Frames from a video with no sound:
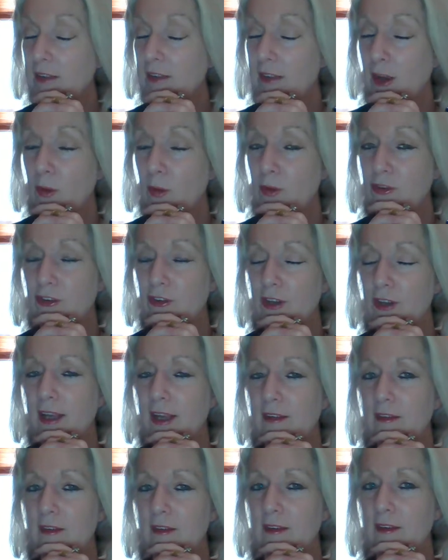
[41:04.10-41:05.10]
that question
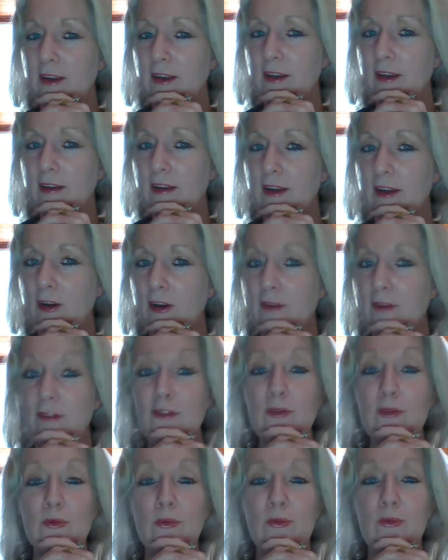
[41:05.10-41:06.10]
answered yet, and I've
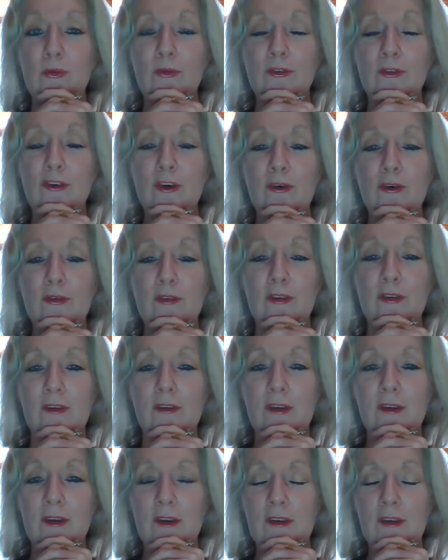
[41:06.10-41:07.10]
still chosen
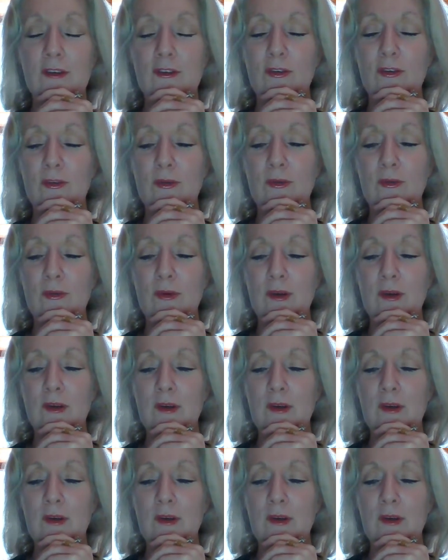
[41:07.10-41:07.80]
to